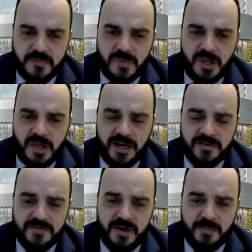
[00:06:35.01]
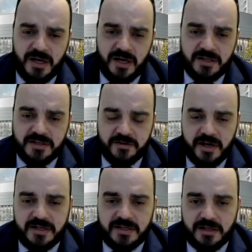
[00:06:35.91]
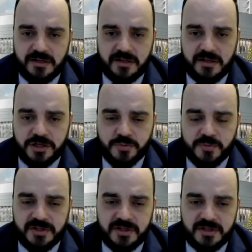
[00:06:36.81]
hyphema and a retinal detachment.